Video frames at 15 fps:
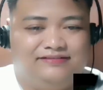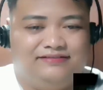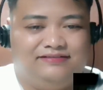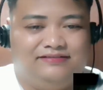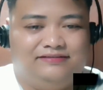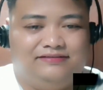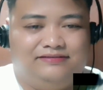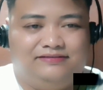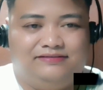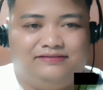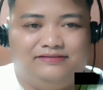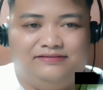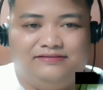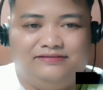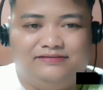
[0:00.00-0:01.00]

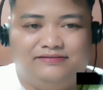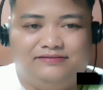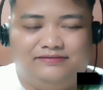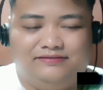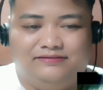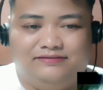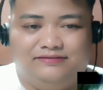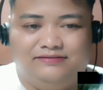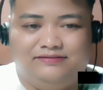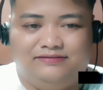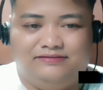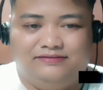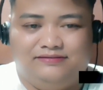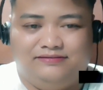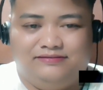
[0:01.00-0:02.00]

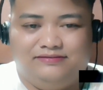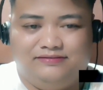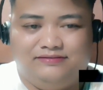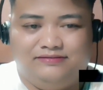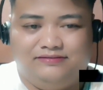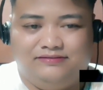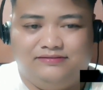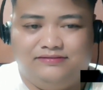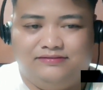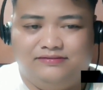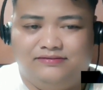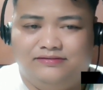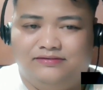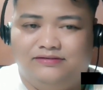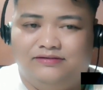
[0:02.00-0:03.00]

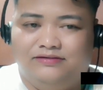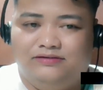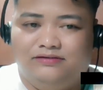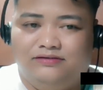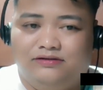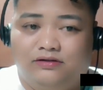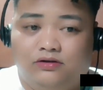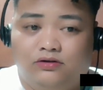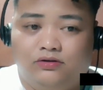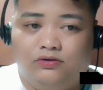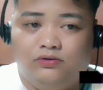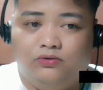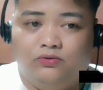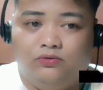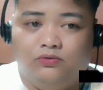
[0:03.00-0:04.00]

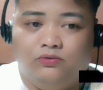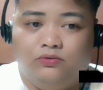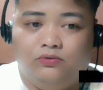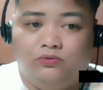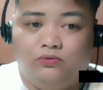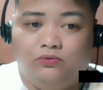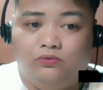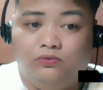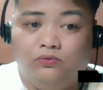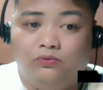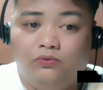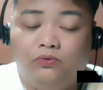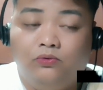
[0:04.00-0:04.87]
(silence)